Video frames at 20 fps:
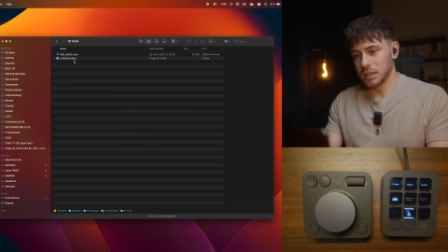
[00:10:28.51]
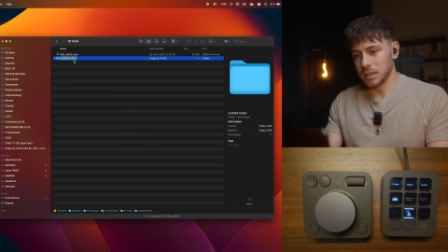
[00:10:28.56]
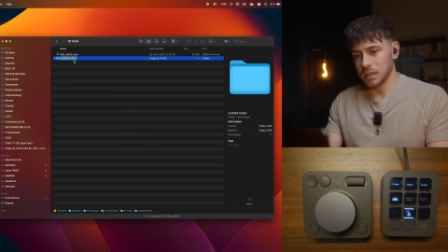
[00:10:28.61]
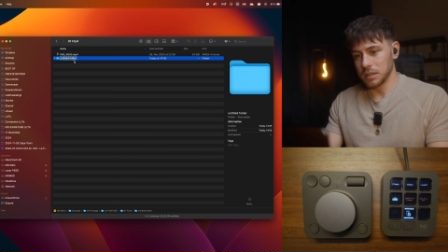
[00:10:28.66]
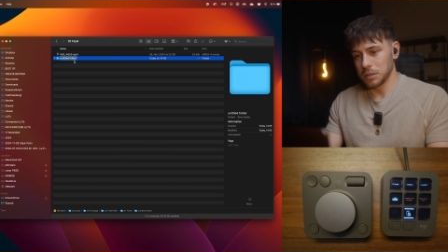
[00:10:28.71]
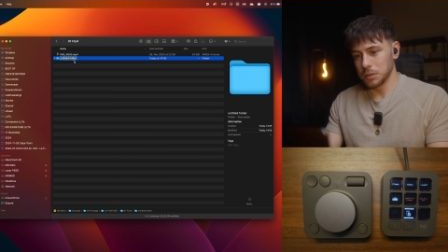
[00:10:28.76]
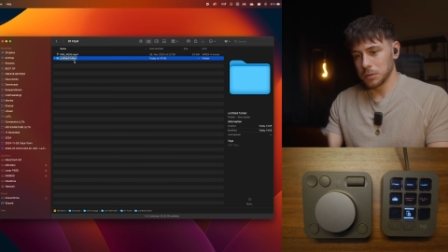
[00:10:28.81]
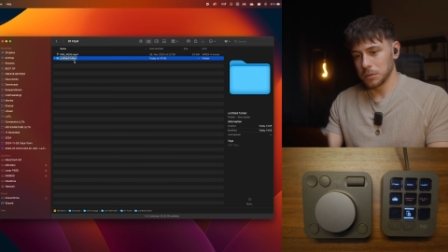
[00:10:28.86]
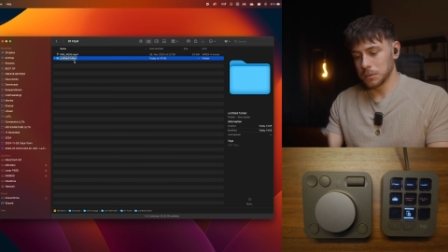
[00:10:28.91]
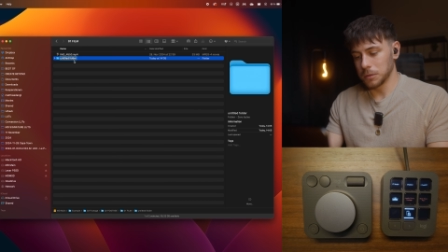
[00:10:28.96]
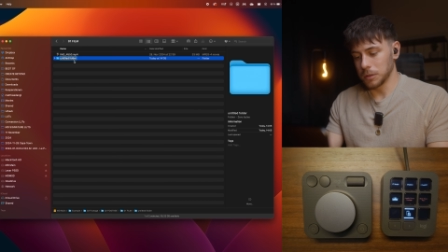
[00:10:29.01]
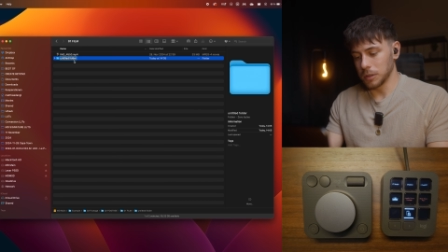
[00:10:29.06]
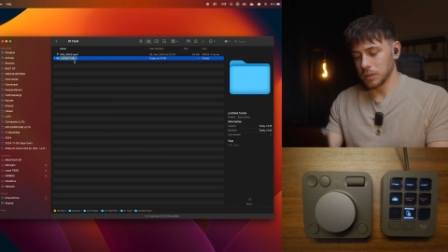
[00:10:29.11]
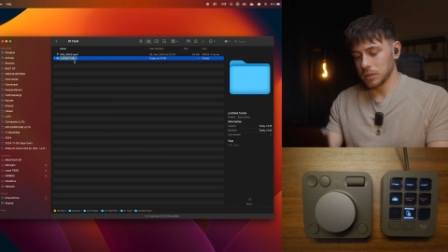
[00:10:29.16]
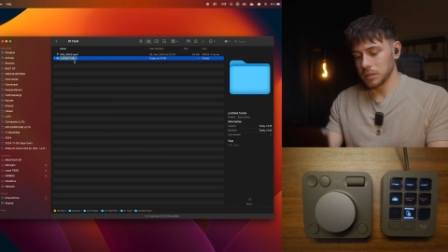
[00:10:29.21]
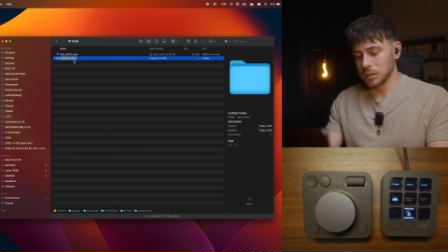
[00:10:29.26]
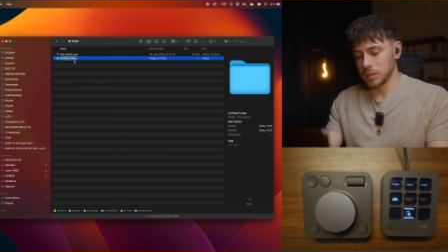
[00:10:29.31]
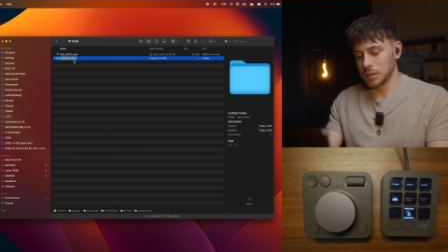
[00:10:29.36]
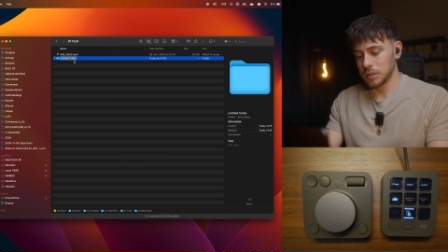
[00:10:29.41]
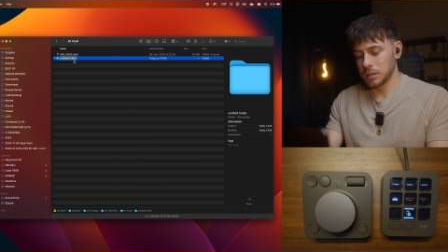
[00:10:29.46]
a new
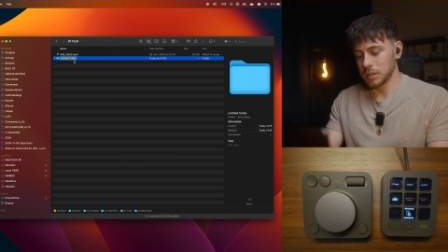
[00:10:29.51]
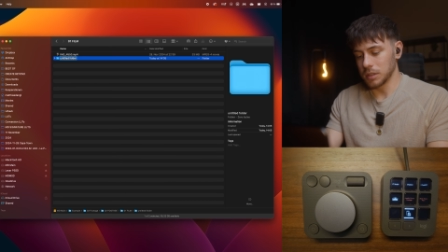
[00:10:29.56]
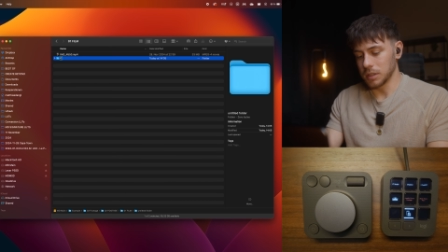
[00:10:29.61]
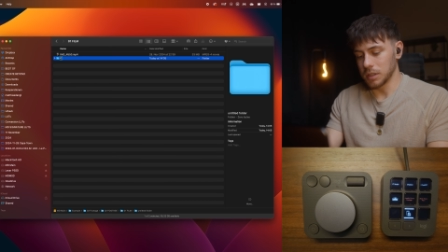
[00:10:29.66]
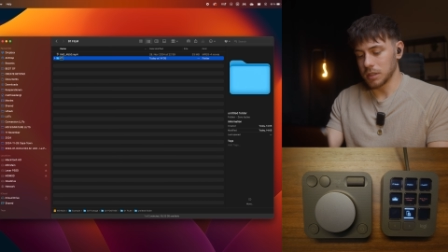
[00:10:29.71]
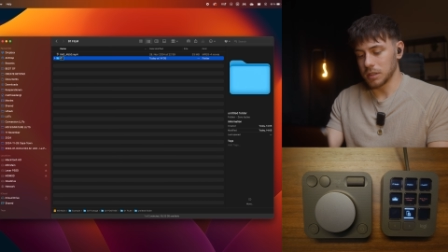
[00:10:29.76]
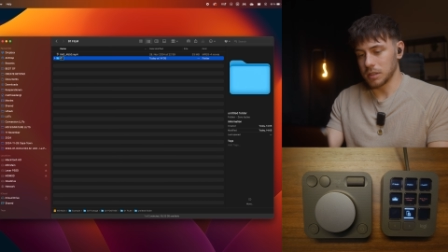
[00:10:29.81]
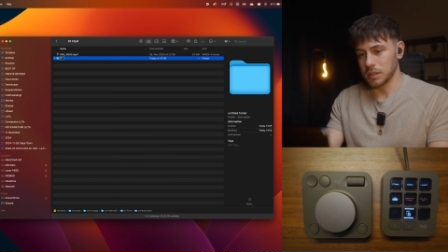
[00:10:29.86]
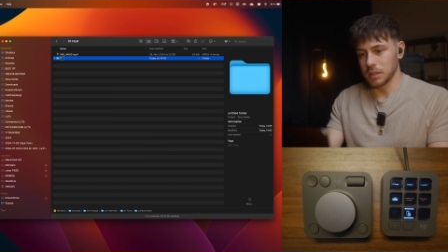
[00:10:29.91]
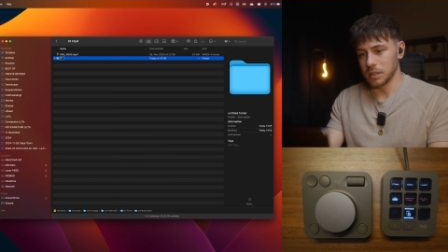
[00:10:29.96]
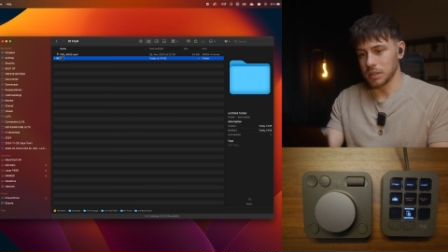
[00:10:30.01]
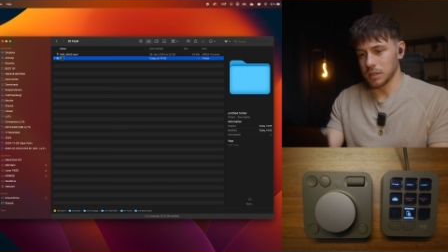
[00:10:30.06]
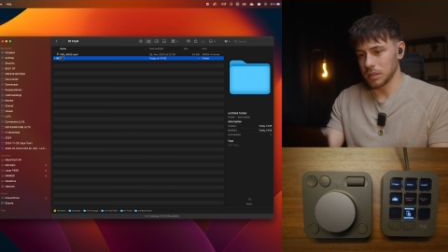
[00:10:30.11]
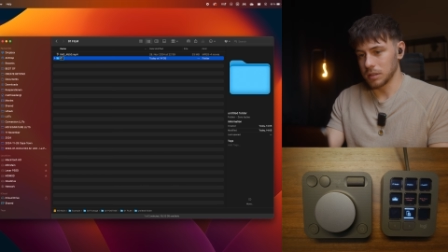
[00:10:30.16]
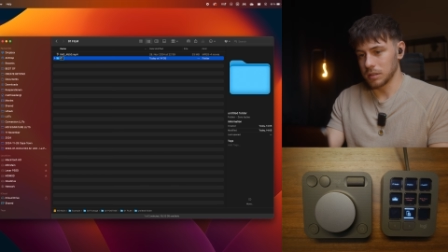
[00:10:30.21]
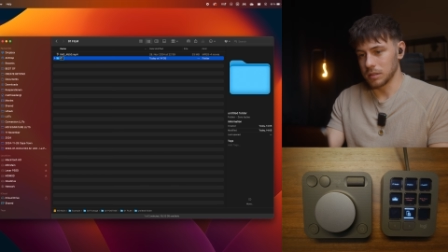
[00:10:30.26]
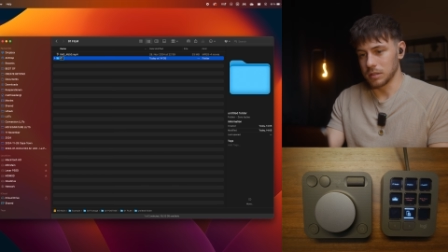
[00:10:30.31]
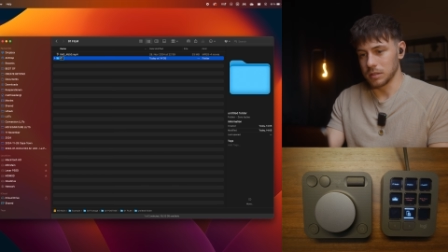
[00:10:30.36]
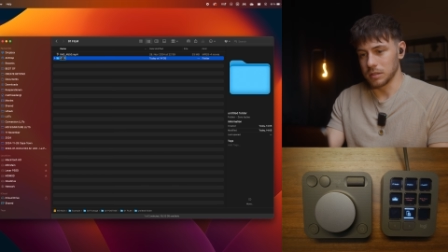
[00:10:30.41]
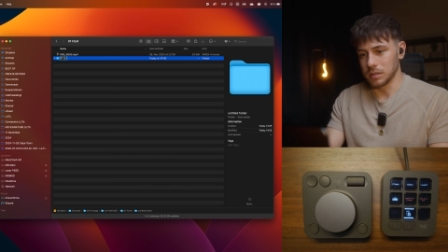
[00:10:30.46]
folder,
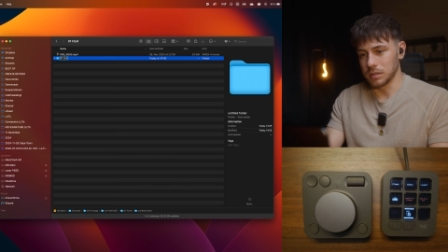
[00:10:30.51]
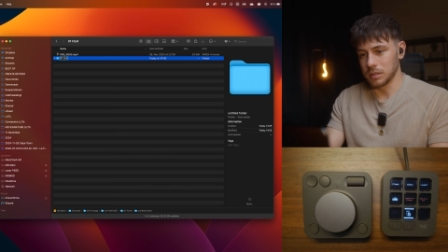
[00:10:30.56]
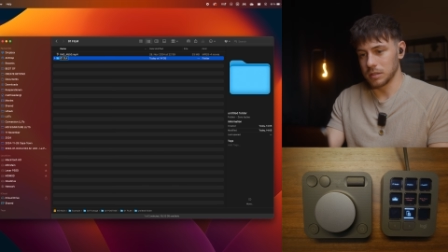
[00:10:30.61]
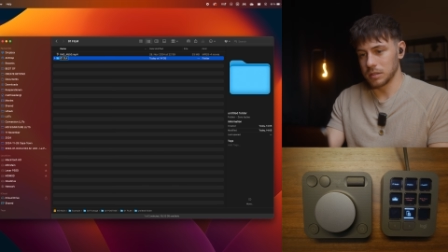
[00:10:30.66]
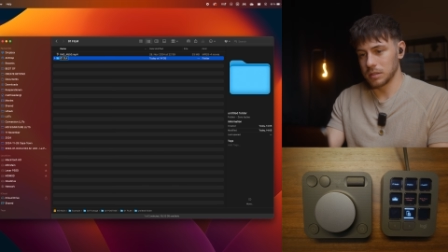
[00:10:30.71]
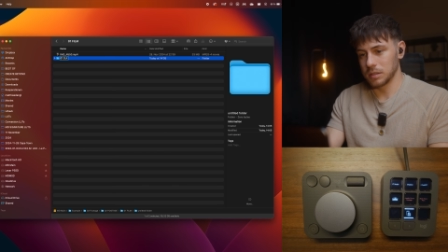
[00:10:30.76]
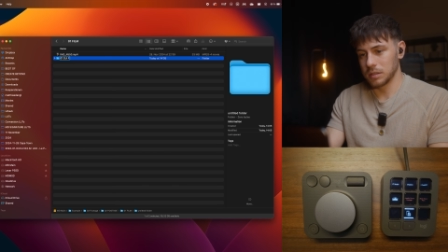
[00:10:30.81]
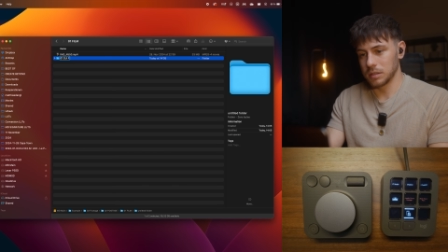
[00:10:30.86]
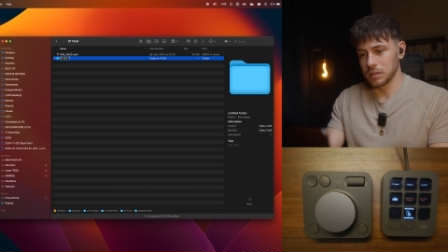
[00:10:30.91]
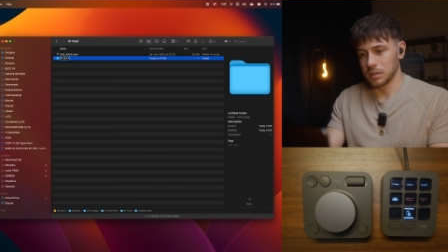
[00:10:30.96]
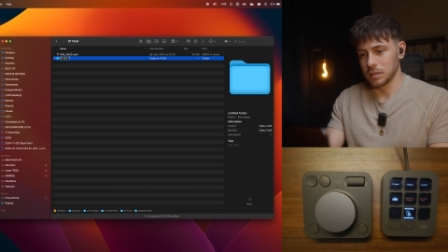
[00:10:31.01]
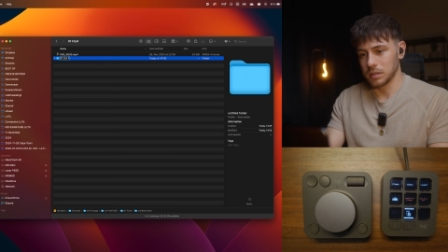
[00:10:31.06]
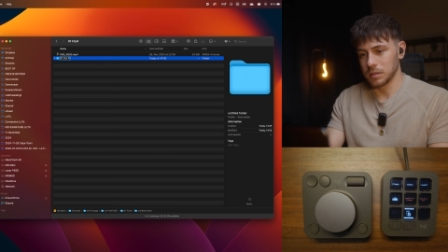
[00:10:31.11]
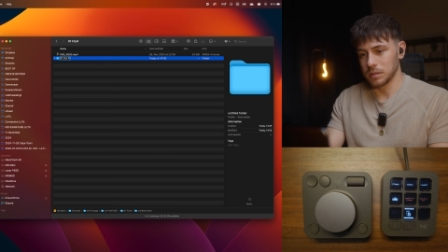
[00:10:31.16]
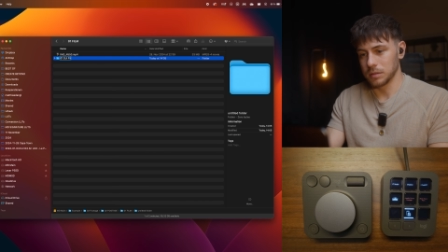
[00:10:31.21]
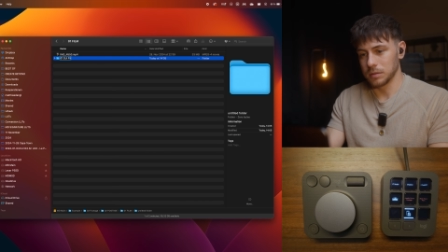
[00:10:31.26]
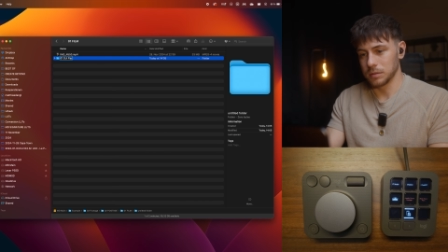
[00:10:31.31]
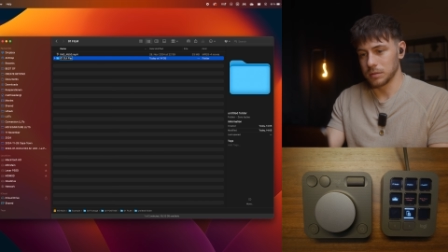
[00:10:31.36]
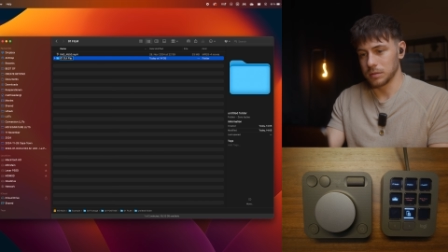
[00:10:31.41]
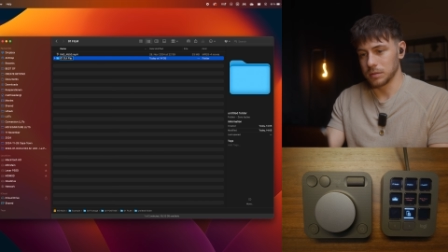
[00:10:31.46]

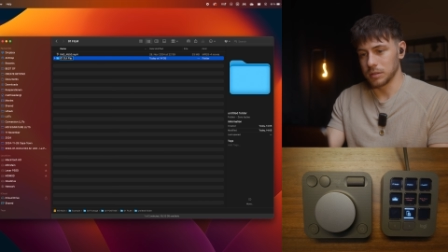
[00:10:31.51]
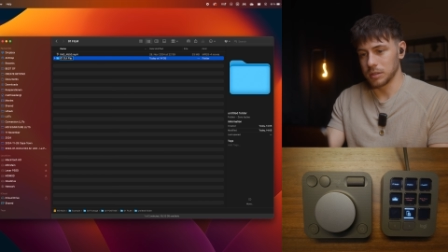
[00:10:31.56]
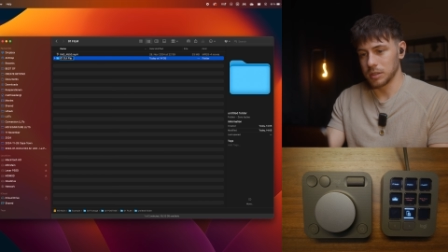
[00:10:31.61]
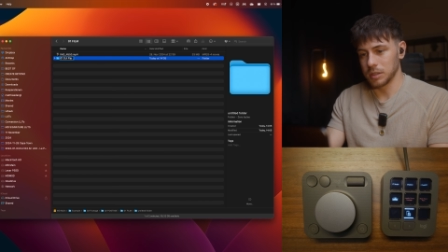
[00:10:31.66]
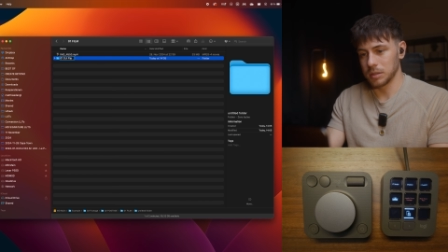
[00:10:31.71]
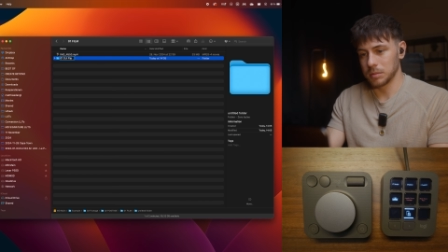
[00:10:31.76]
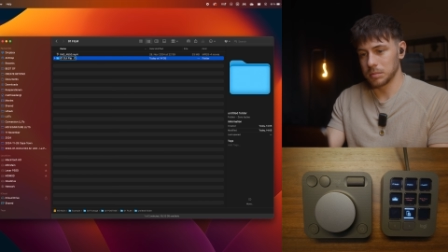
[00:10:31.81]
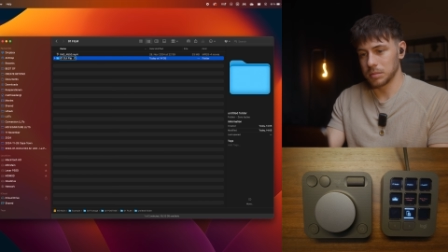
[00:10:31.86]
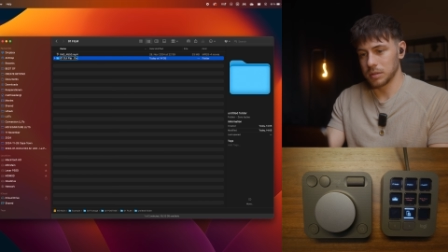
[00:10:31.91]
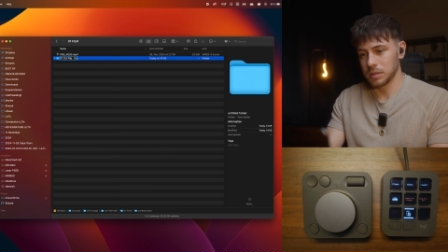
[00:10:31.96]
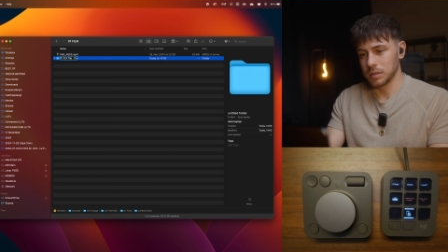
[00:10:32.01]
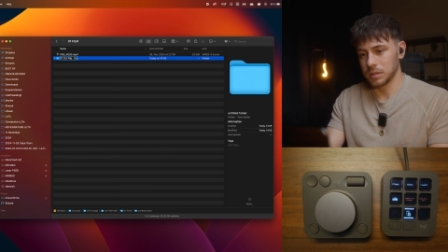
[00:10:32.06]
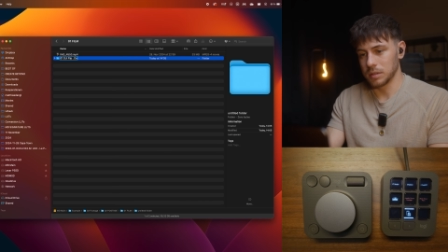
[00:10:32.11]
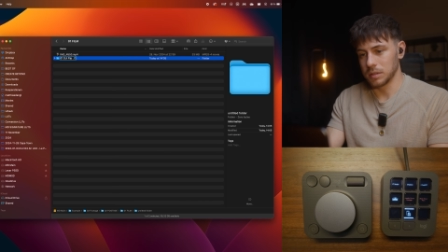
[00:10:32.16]
flip,